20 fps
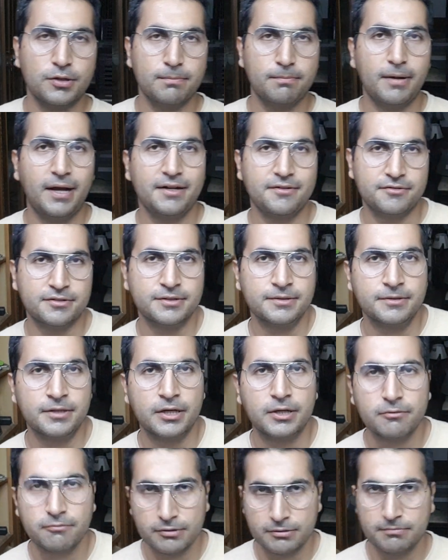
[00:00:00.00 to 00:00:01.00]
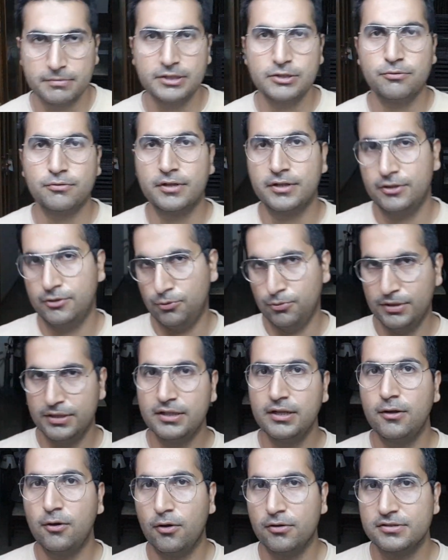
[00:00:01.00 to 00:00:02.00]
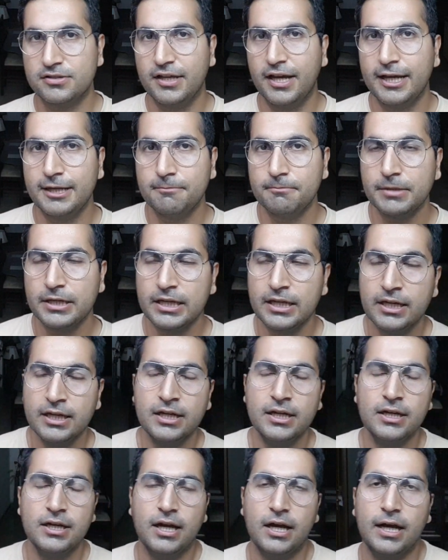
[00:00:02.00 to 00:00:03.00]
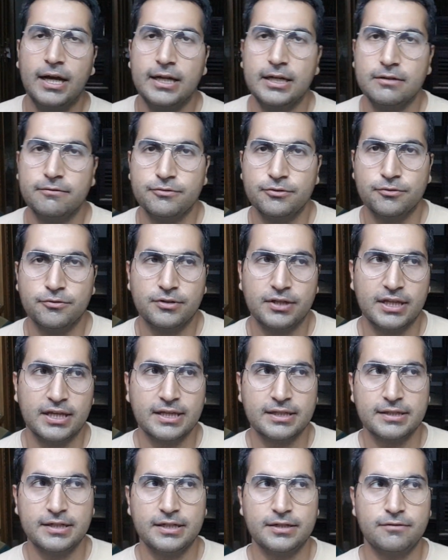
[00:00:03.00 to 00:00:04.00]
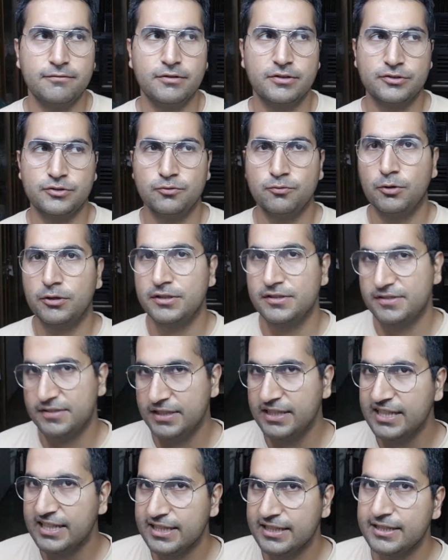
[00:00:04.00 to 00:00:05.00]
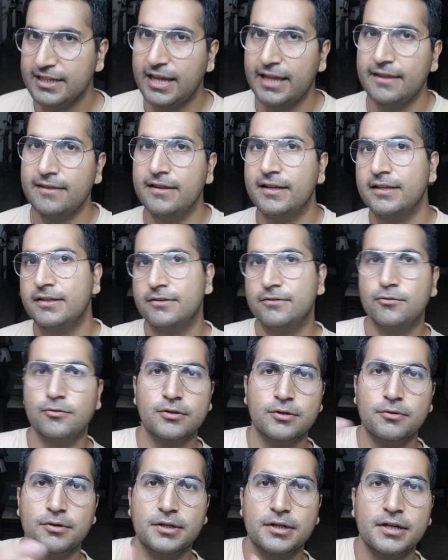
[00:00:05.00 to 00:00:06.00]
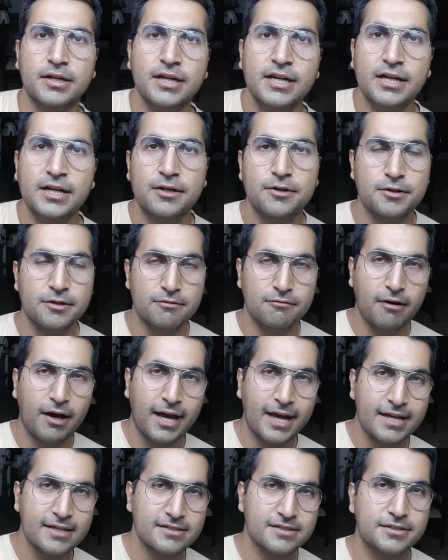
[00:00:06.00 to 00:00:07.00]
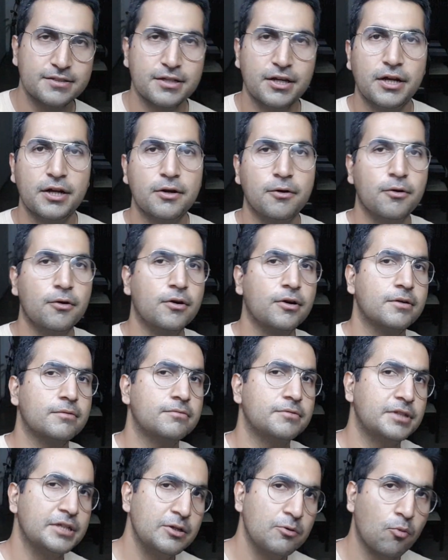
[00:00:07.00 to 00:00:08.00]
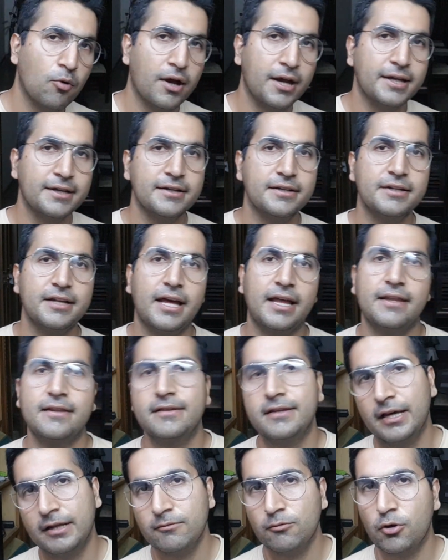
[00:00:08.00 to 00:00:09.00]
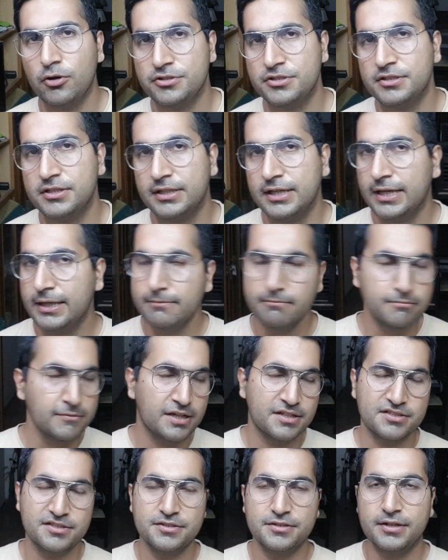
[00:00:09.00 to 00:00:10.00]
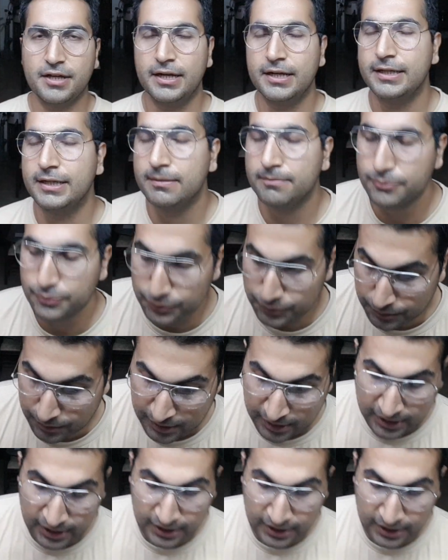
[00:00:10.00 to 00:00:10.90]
the pattern with me, you can do it alongside me, and if you think that first you want to see it and then you're gonna revise it or rewind it and then watch it again, that's entirely up to you.